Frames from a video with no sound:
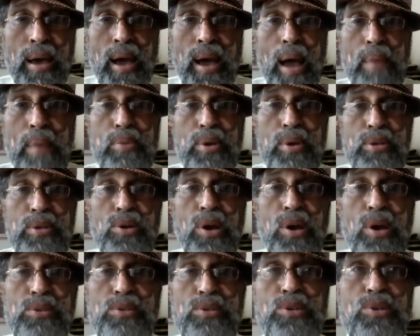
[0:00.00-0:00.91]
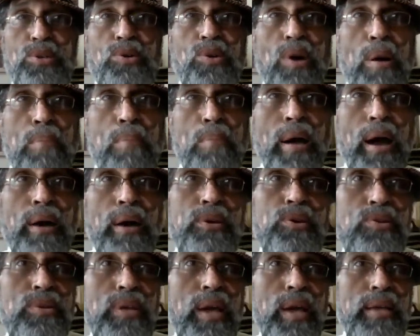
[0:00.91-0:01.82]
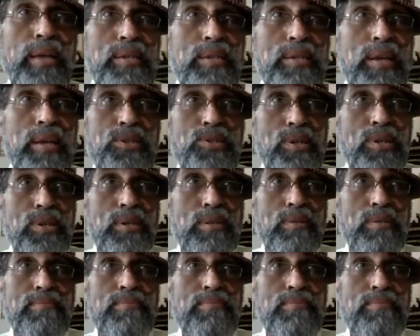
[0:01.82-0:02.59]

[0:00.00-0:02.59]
I'm going to talk to you about your digestion.